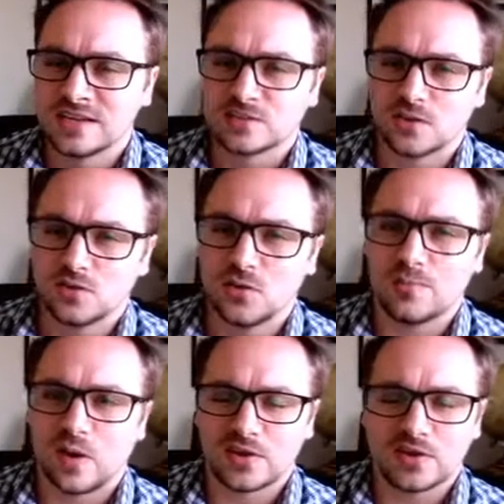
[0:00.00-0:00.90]
so your
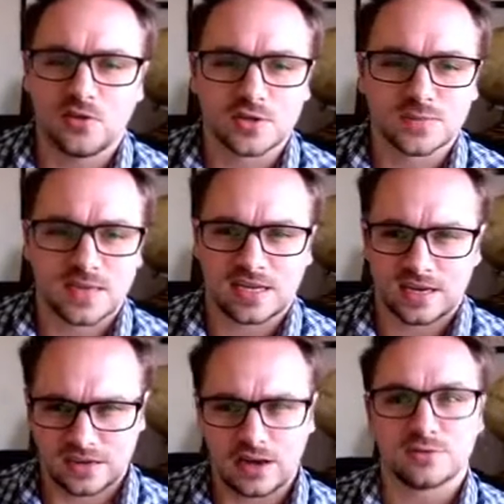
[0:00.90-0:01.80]
body
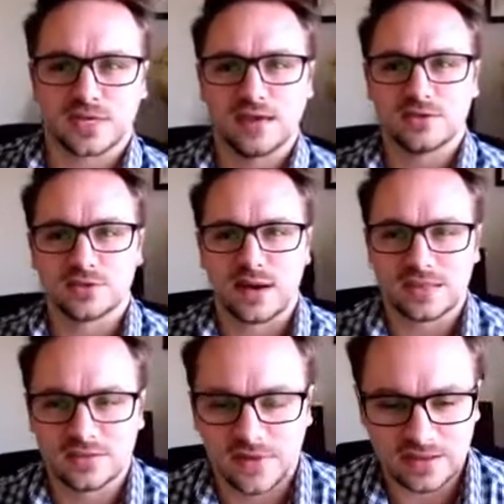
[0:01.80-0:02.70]
automatically knows how to
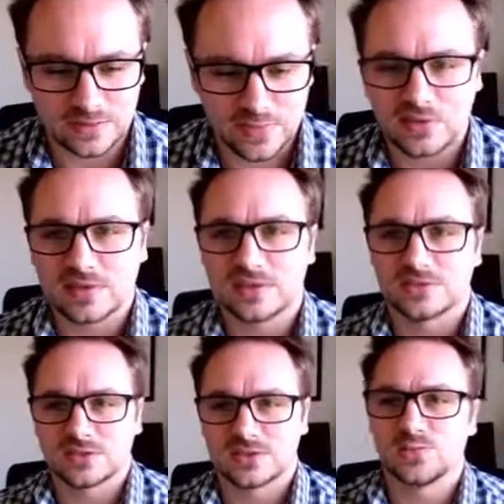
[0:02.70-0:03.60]
activate the body
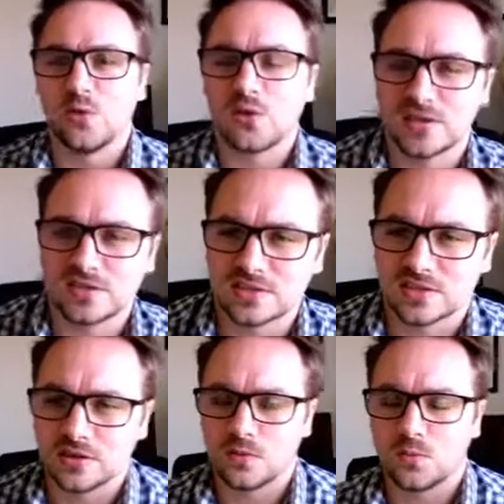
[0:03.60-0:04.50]
to walk in a
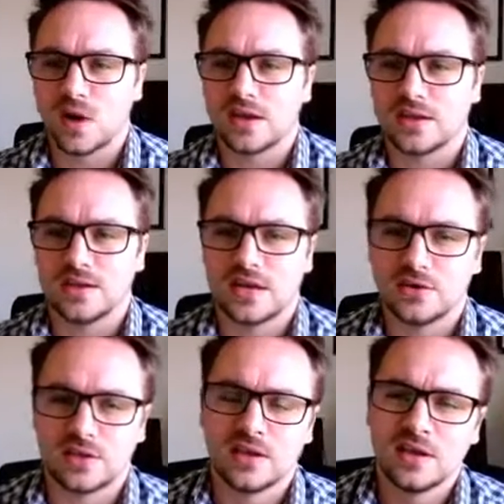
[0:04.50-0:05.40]
certain way. You know, are
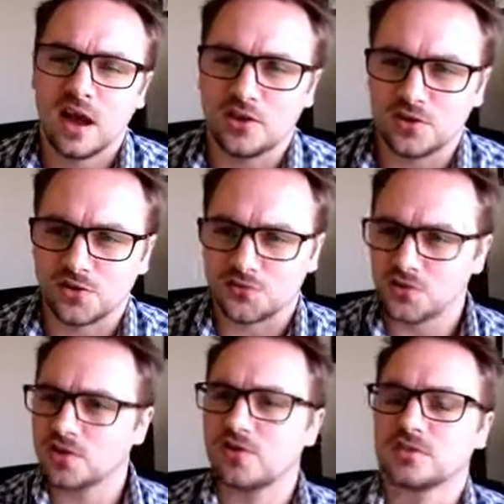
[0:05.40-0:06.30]
you going to
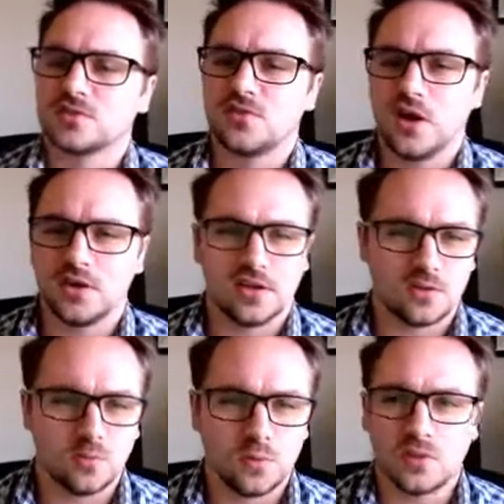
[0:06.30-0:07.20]
run across the road? Are you going
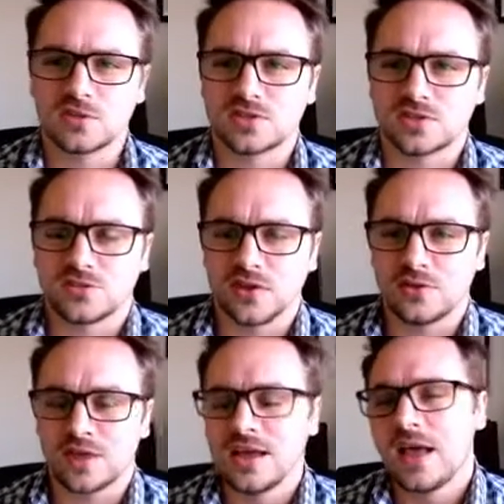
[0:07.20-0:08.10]
to walk across the
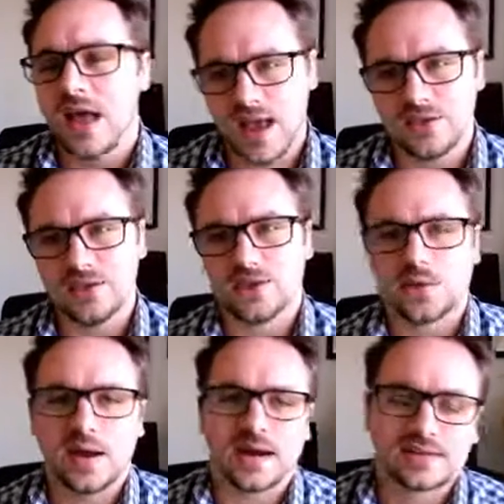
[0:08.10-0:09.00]
road? How are you going
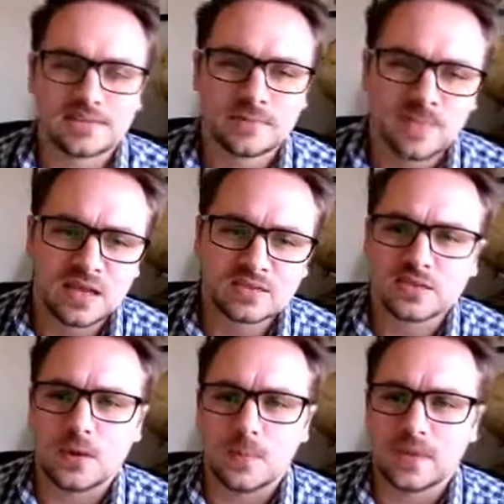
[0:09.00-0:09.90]
to act?
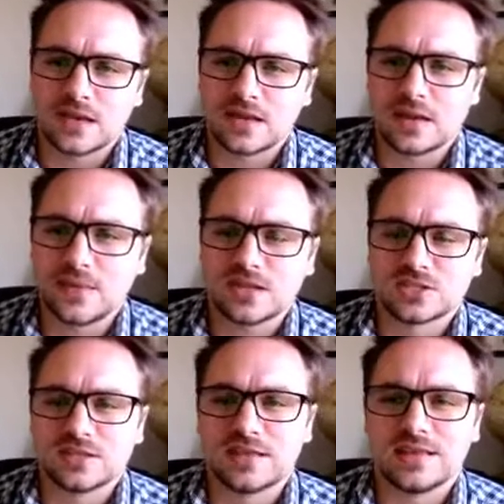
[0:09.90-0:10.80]
So you can
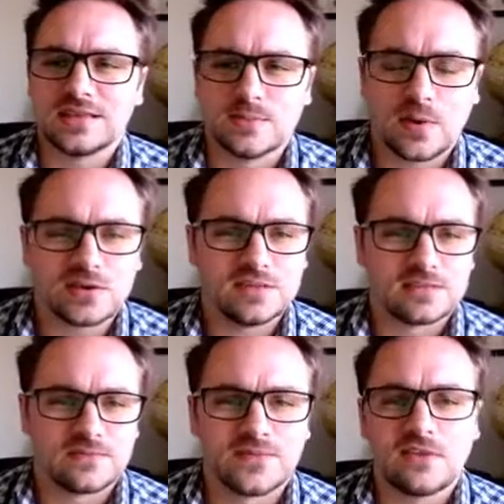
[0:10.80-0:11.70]
imagine that your body is
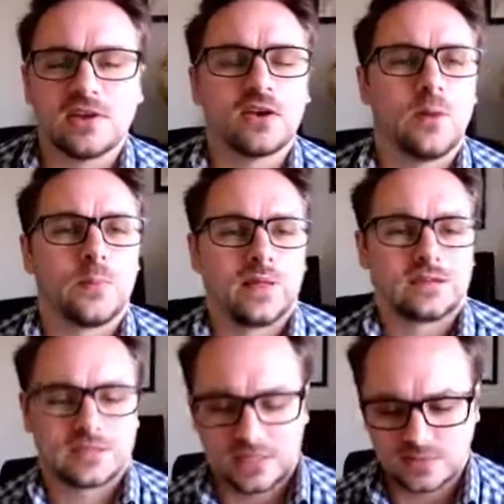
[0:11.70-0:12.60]
a very
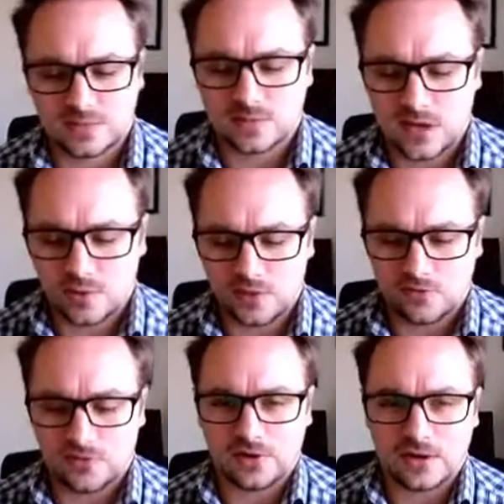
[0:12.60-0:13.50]
complex system going
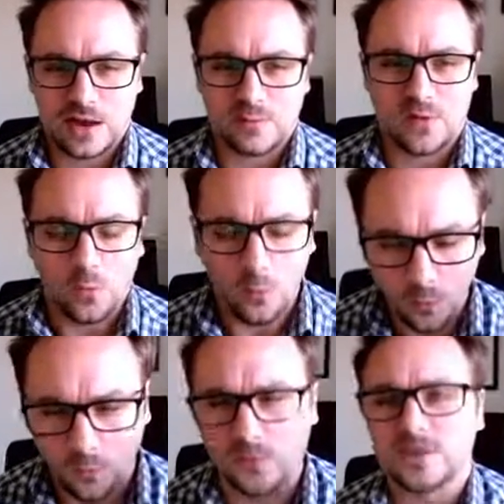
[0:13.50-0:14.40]
on right now with
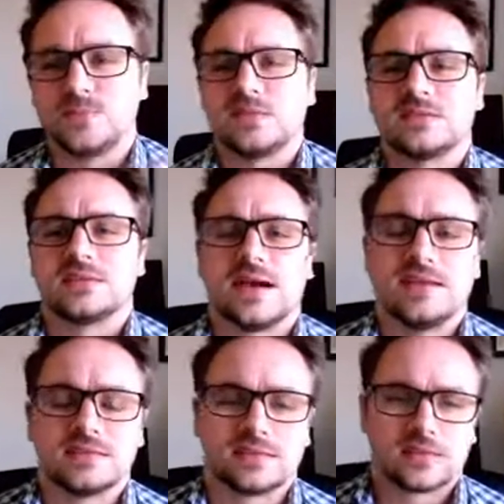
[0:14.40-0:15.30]
all these bits of
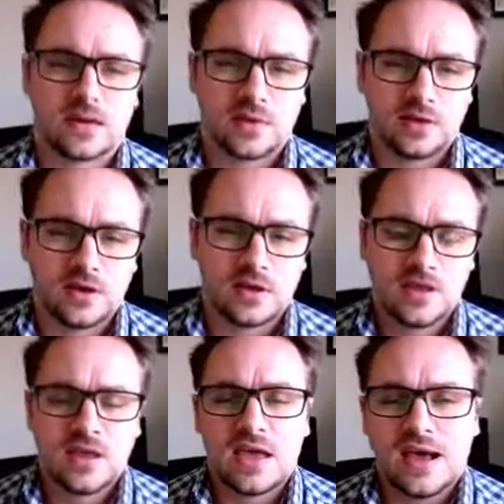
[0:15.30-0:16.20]
data that's going on,
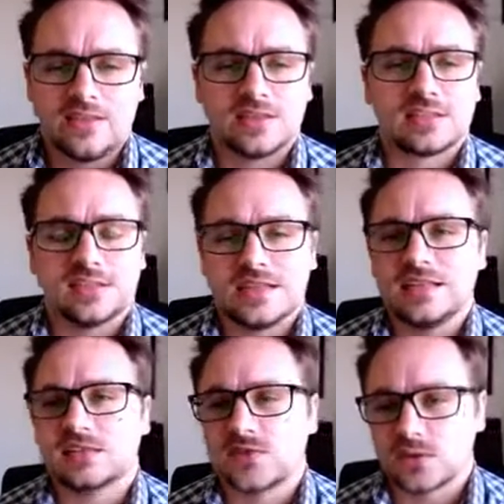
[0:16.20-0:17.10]
and it
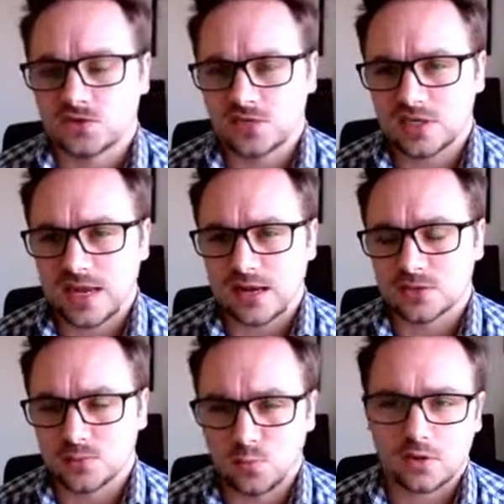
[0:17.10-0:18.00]
needs filtering down
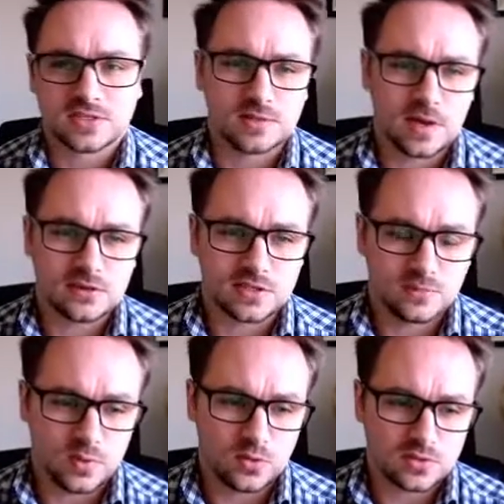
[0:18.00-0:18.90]
to what's the most
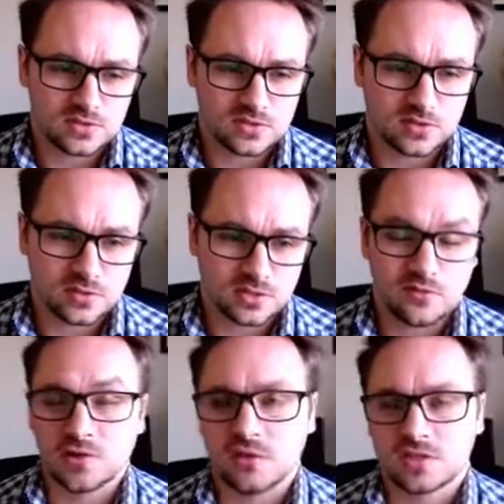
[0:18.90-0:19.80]
important to us. So
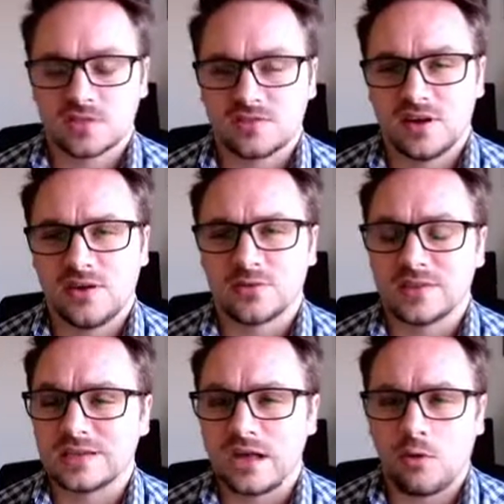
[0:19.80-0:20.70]
if we're crossing the road, then
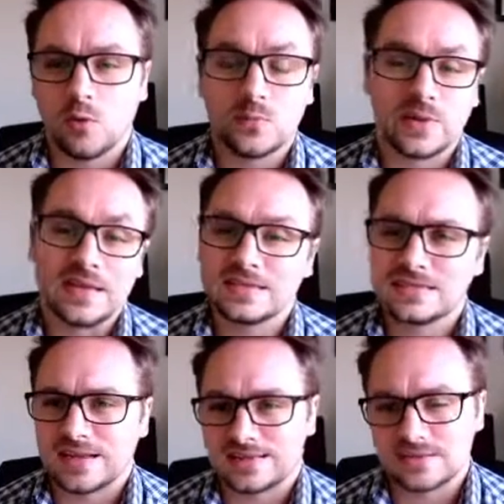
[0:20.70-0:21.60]
the goal would be to
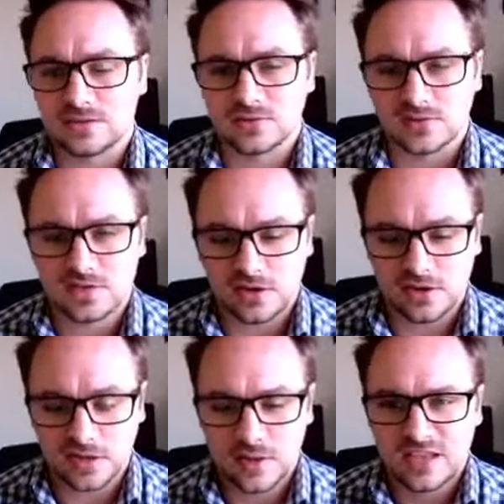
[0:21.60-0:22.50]
get to the other
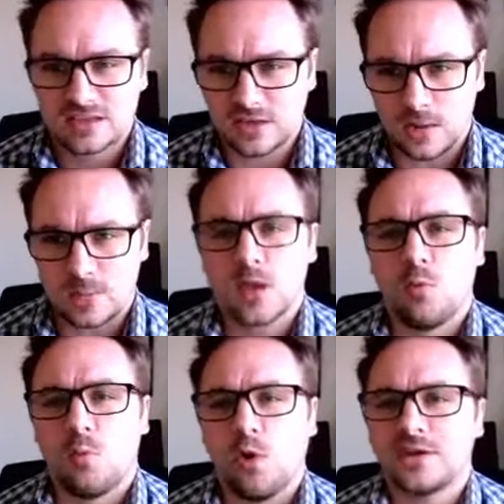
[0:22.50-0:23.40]
side. So
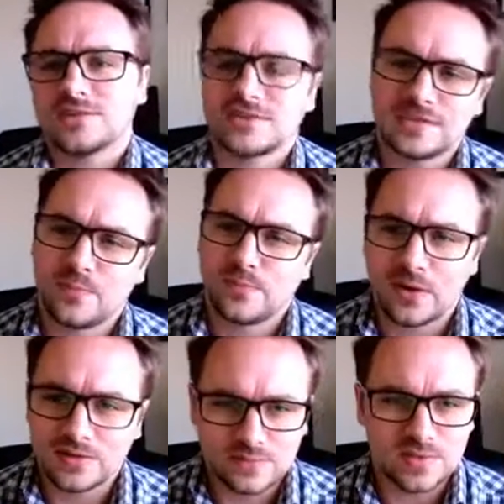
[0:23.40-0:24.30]
why does this
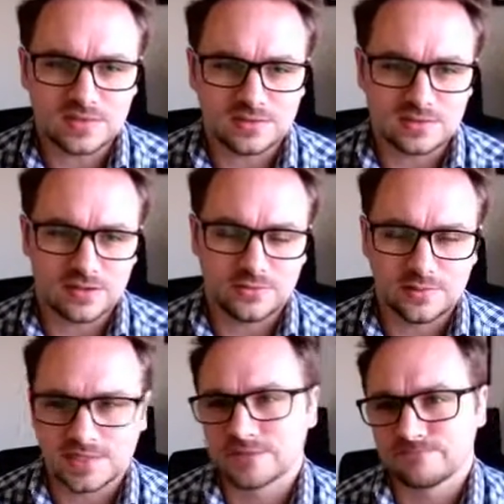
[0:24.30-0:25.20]
apply to business,
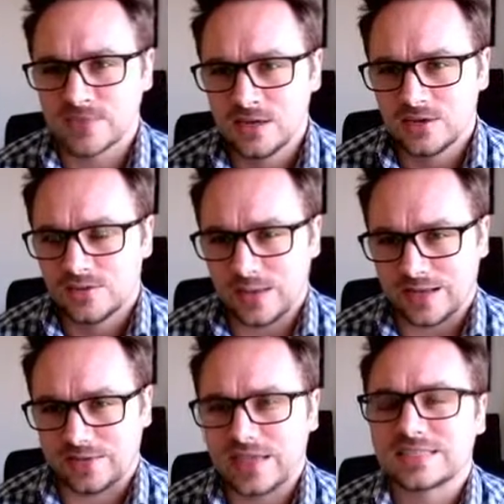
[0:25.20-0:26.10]
Lewis?
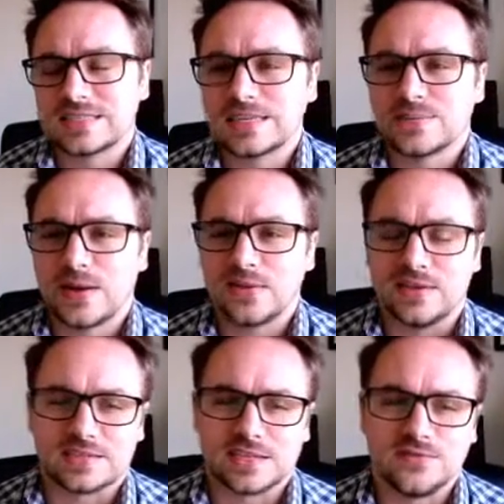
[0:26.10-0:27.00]
Well, let's think about
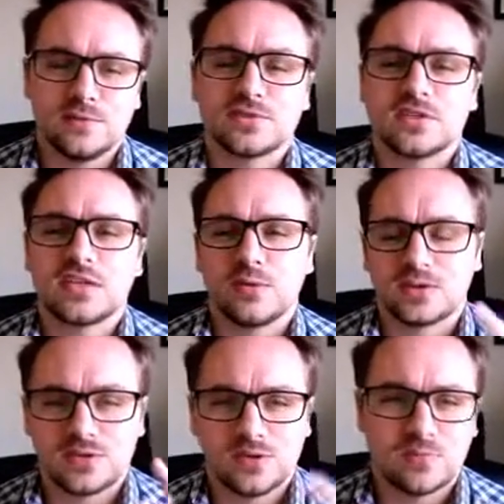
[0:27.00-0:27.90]
this. If you was to go
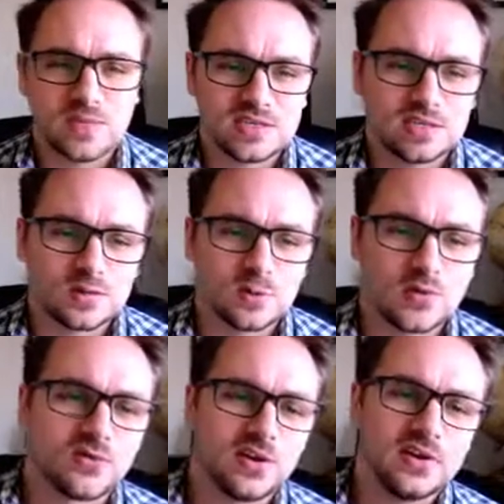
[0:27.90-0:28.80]
into your business world
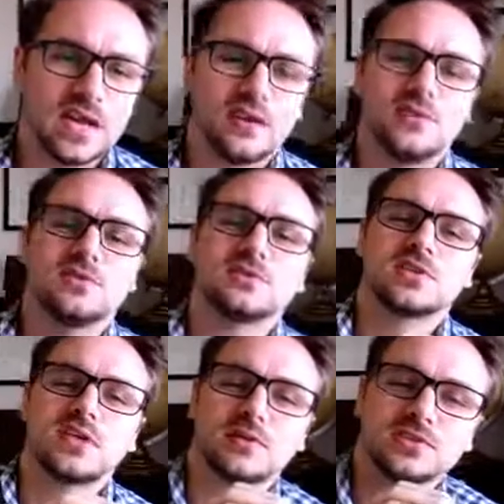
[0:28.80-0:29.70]
right now, you was
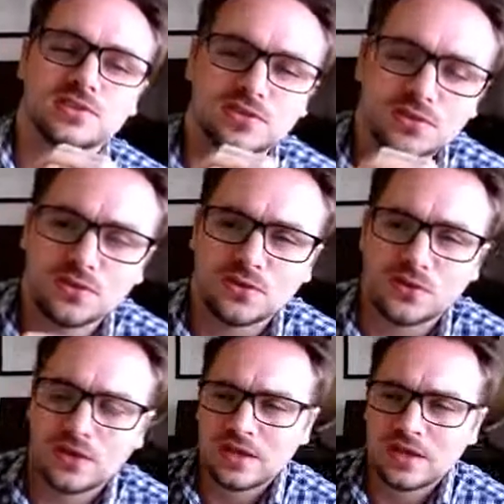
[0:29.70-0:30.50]
to go into your